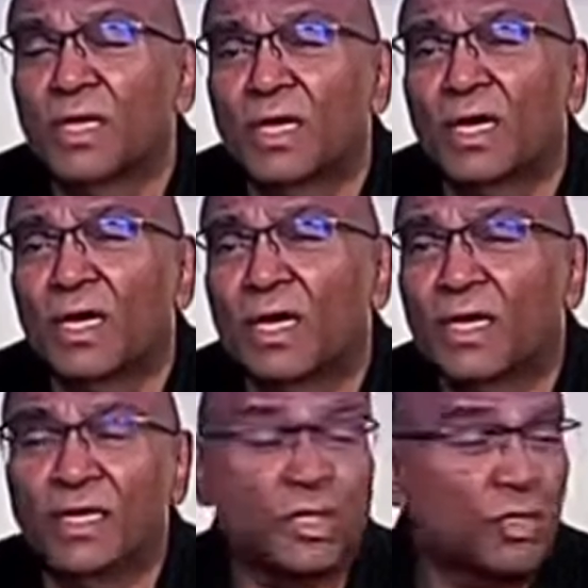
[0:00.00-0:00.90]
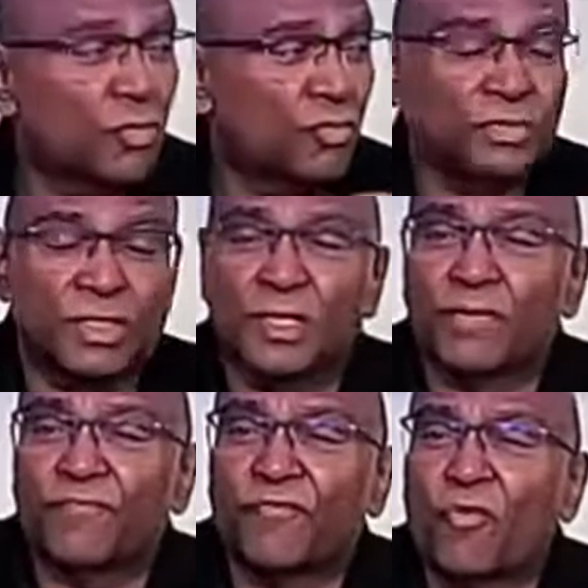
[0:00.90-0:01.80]
It includes
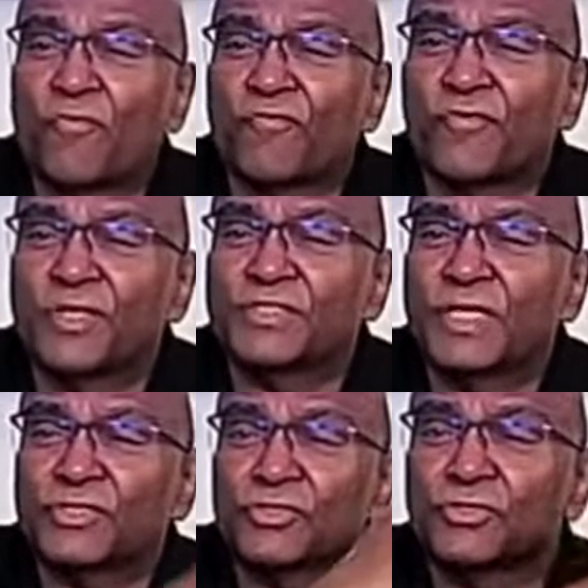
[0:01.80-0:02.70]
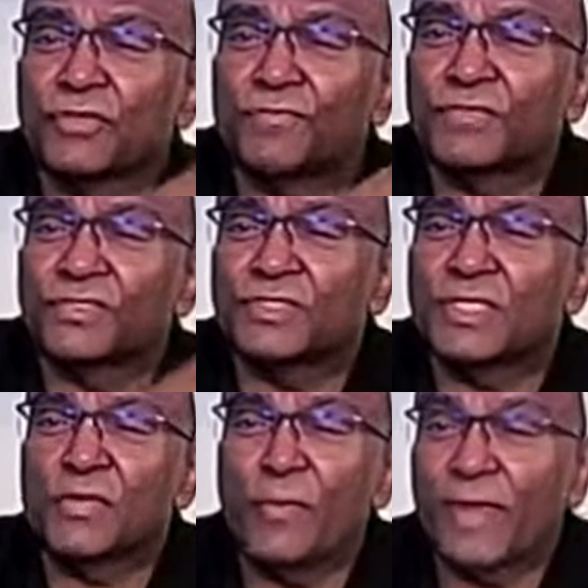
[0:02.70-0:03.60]
4 free sessions of this
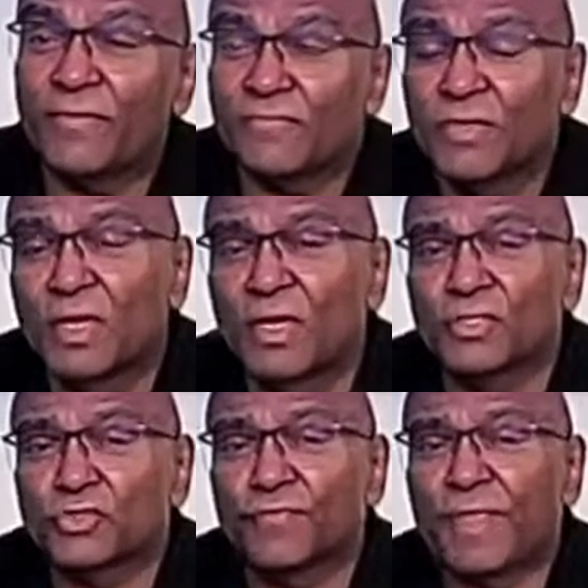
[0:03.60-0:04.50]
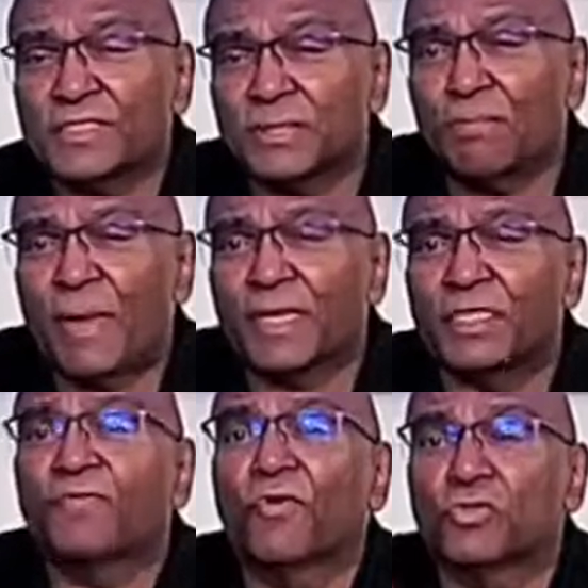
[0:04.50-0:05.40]
Z-Wave. So that's the
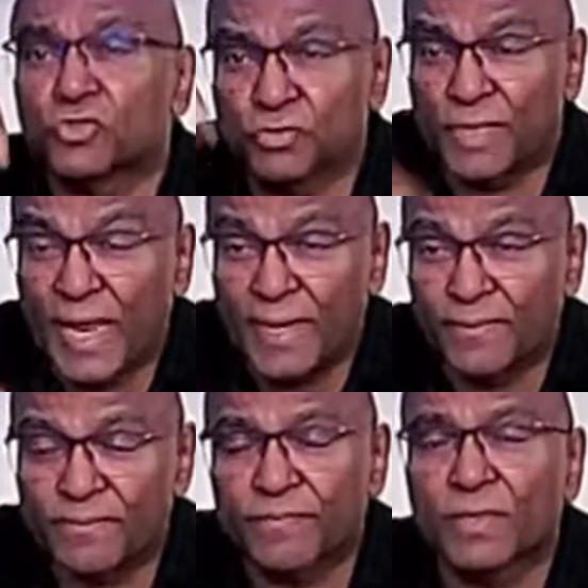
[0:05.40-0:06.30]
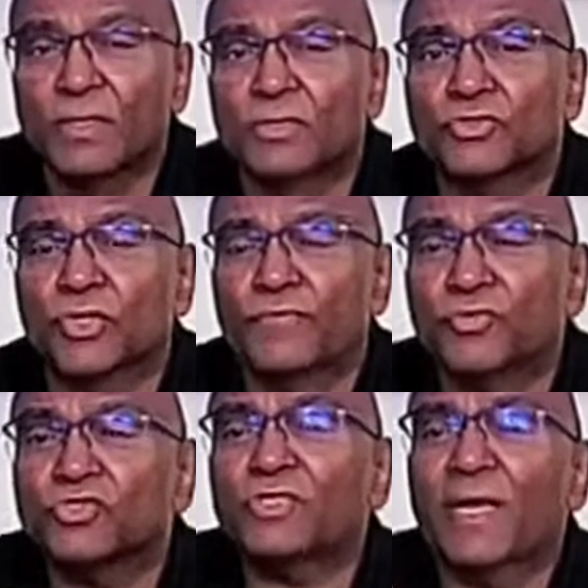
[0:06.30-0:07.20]
package for today. So if
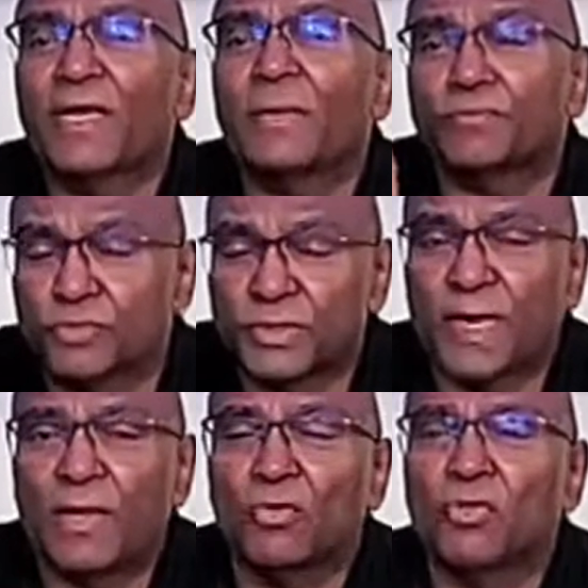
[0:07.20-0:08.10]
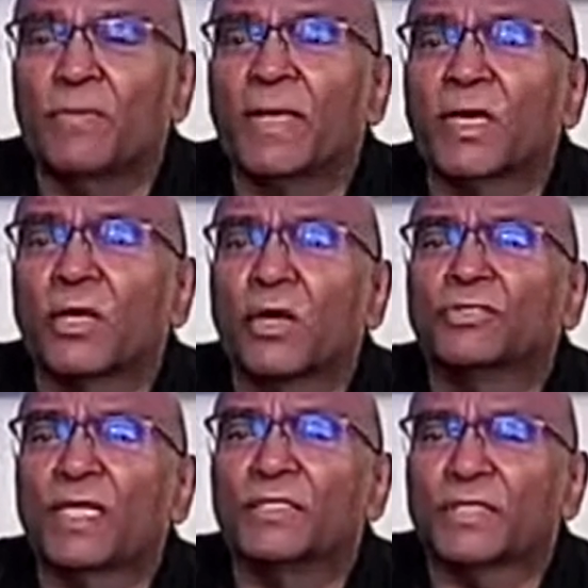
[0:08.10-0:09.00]
you sign up today, or you make a
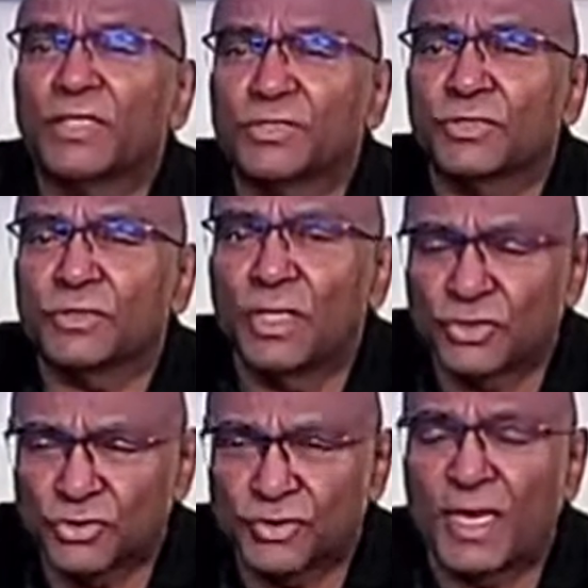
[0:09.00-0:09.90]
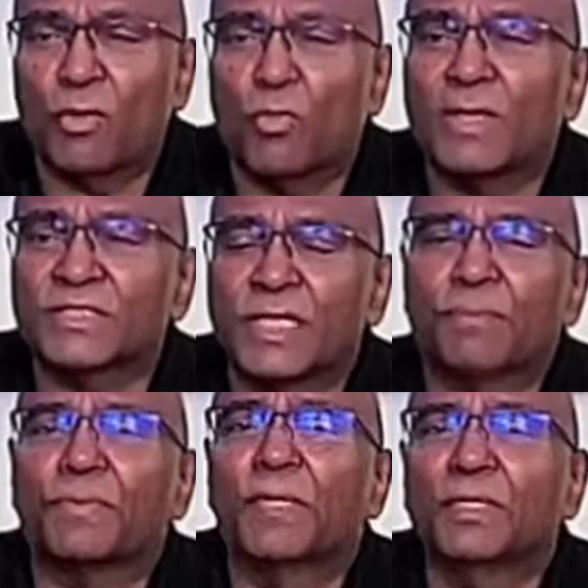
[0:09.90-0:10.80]
consultation today,
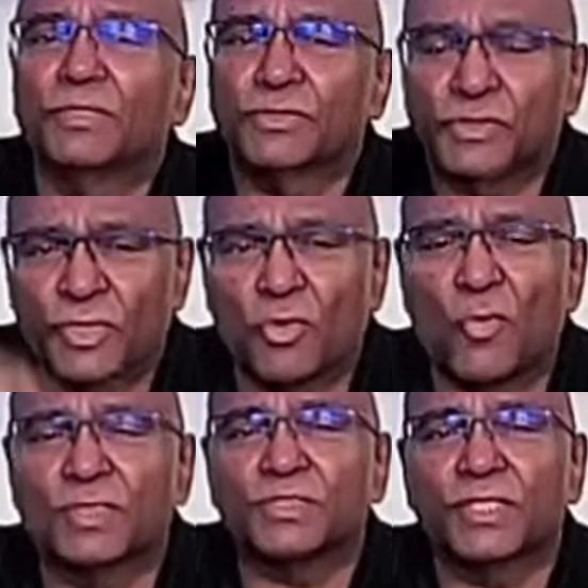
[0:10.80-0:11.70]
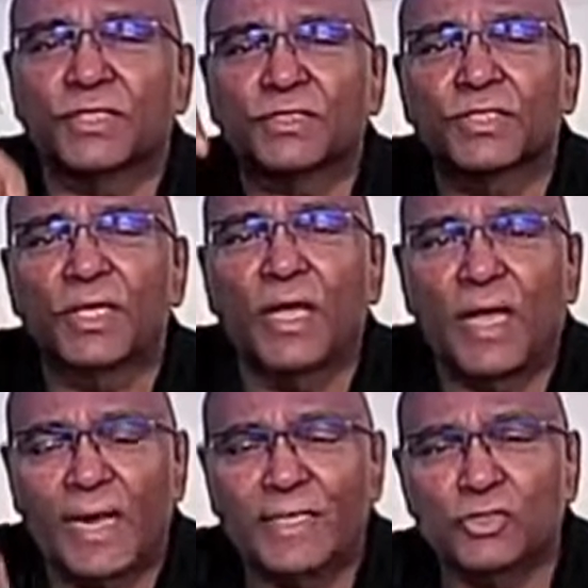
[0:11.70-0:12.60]
WhatsApp
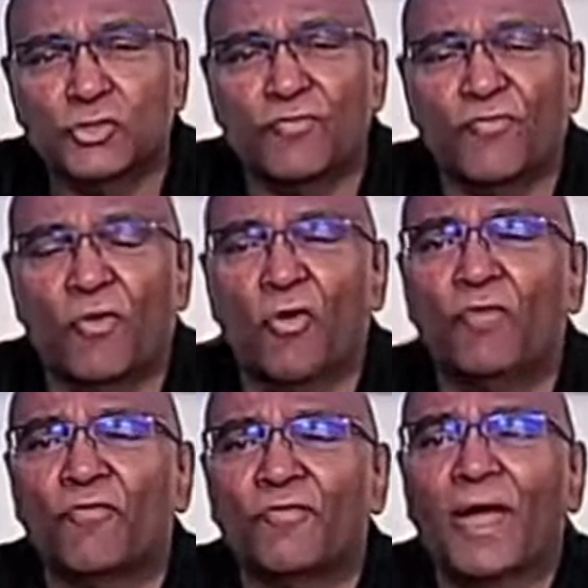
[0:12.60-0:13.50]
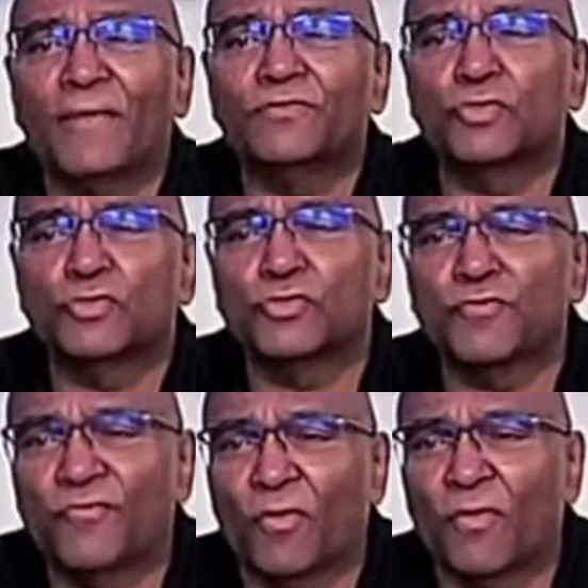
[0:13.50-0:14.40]

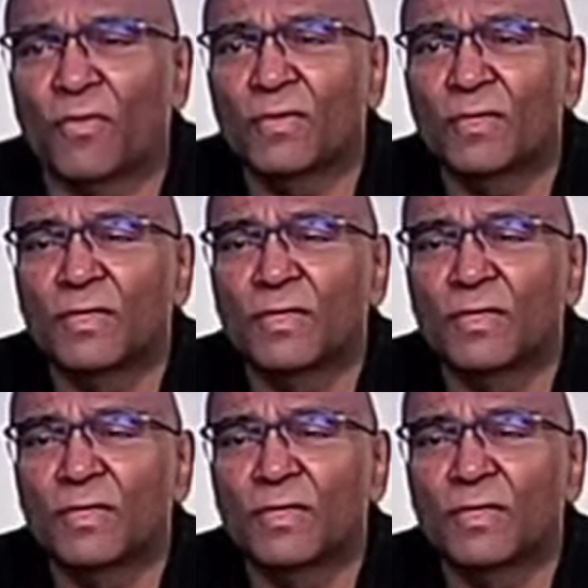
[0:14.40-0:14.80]
016-824-5224.